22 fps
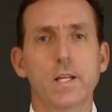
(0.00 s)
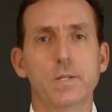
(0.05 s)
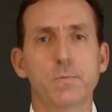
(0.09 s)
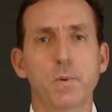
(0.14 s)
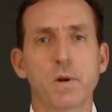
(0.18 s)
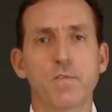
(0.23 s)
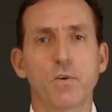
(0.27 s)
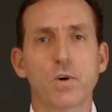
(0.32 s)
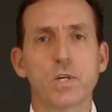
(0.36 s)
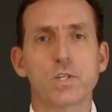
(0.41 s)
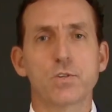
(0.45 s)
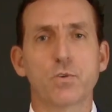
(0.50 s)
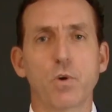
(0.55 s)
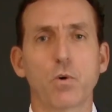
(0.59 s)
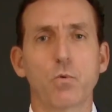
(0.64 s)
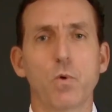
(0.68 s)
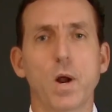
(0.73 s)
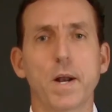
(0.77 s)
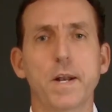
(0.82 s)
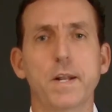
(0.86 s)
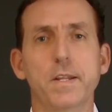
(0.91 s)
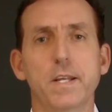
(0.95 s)
It's been a very
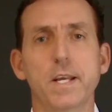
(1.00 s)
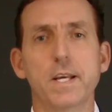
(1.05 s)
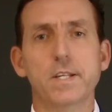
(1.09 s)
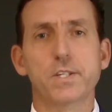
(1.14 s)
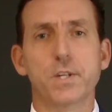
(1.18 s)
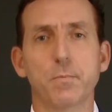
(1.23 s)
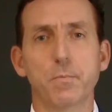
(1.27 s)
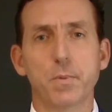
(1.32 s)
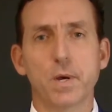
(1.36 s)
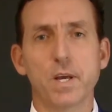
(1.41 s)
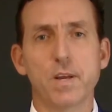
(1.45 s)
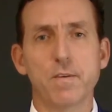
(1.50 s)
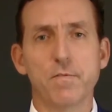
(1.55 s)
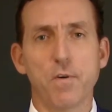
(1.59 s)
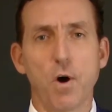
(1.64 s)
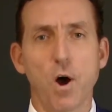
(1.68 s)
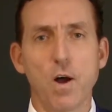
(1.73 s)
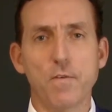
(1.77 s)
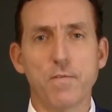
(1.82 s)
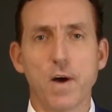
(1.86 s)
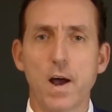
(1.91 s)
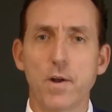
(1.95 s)
strong run in the S&P
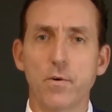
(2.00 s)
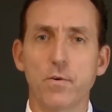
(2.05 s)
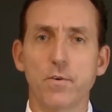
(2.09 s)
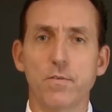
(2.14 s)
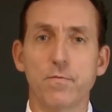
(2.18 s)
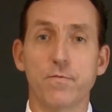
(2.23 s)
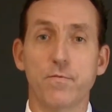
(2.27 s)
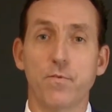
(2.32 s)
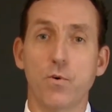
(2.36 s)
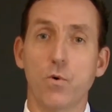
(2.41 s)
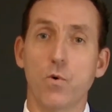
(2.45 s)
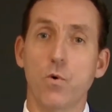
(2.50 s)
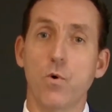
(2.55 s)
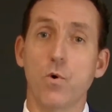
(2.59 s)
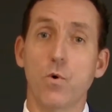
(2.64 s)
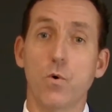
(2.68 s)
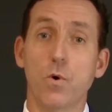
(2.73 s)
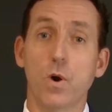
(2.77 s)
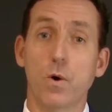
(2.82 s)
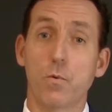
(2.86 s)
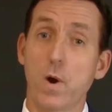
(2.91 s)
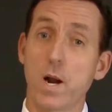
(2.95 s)
500
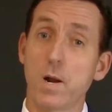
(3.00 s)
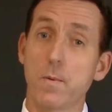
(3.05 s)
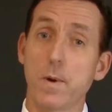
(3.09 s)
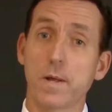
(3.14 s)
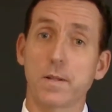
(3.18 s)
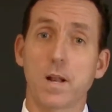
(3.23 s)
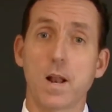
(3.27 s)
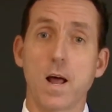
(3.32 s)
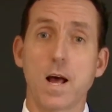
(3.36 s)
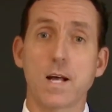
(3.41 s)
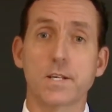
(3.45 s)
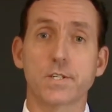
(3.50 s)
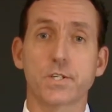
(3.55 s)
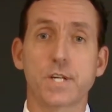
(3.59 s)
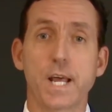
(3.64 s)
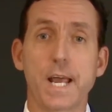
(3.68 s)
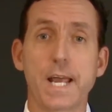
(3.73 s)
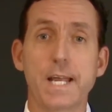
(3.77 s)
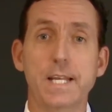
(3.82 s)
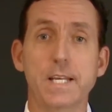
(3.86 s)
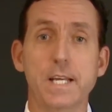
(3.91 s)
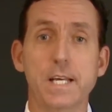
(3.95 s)
for around about the last
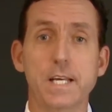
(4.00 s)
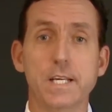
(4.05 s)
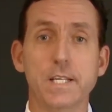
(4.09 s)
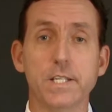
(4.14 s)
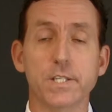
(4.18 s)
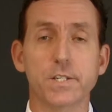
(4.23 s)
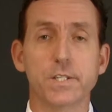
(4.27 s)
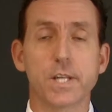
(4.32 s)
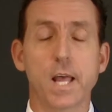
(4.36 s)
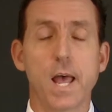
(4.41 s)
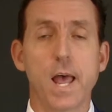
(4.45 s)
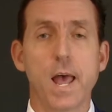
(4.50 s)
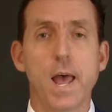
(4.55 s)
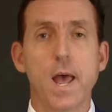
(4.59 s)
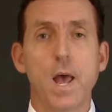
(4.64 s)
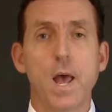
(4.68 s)
10 years.